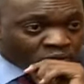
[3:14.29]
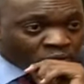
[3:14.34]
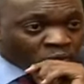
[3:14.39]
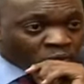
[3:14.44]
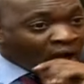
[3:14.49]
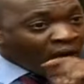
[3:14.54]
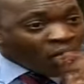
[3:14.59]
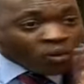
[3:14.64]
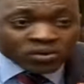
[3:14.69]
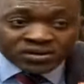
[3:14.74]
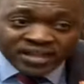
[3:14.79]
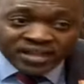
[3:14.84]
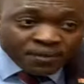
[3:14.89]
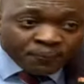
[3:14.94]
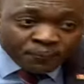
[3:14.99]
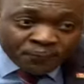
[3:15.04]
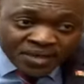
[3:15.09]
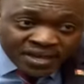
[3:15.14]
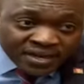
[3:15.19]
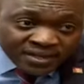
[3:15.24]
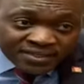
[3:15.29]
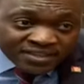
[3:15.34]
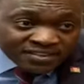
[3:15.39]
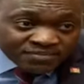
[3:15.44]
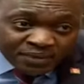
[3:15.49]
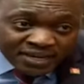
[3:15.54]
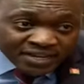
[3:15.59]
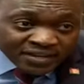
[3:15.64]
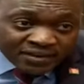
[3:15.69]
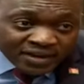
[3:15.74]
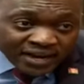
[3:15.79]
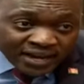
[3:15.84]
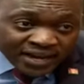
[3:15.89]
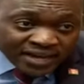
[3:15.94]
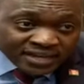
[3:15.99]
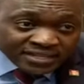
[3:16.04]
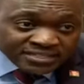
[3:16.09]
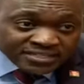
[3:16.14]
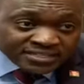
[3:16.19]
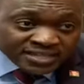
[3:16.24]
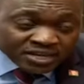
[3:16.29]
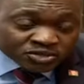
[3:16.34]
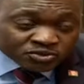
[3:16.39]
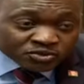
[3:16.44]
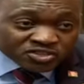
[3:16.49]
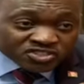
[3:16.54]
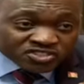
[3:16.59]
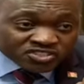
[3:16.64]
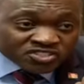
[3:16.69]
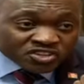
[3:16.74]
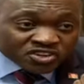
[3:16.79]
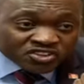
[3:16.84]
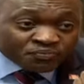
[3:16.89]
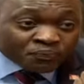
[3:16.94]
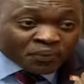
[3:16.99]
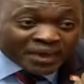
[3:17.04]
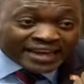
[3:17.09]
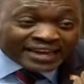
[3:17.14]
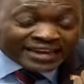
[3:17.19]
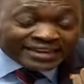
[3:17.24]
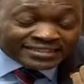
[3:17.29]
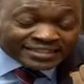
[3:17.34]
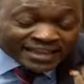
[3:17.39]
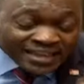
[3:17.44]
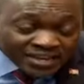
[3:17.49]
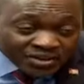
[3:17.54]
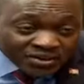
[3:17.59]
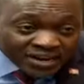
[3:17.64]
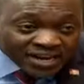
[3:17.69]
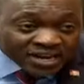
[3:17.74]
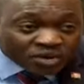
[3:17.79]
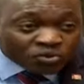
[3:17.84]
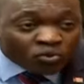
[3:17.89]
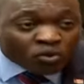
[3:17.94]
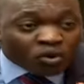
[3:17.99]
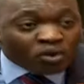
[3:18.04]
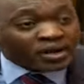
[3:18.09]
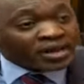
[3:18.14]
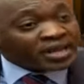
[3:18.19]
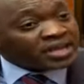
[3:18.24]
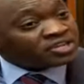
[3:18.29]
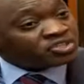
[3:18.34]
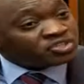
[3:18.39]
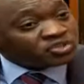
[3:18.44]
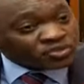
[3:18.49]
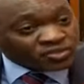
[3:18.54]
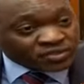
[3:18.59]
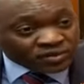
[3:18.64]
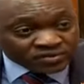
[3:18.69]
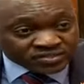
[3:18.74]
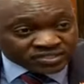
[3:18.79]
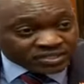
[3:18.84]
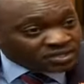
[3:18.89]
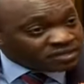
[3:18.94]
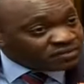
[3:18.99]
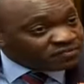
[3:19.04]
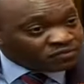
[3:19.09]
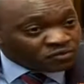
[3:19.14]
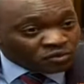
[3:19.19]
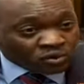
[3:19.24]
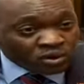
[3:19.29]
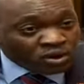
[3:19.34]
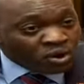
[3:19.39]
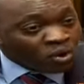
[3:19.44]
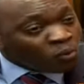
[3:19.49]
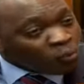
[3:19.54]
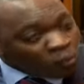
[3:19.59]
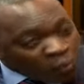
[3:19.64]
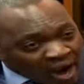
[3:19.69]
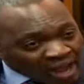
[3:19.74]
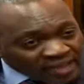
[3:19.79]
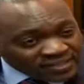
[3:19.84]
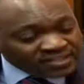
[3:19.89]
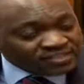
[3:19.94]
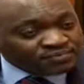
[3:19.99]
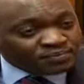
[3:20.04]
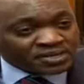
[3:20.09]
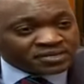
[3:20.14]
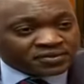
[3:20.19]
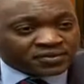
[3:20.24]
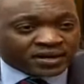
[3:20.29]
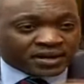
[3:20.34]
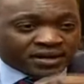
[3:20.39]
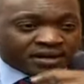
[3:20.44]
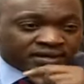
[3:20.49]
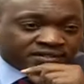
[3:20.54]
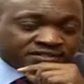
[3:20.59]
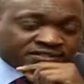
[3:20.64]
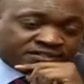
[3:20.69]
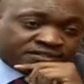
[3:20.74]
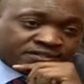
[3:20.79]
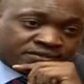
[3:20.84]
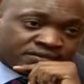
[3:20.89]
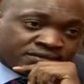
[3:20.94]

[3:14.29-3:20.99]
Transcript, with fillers: Why would they pick this particular case that was so spectacularly won in 2004? Why this particular case?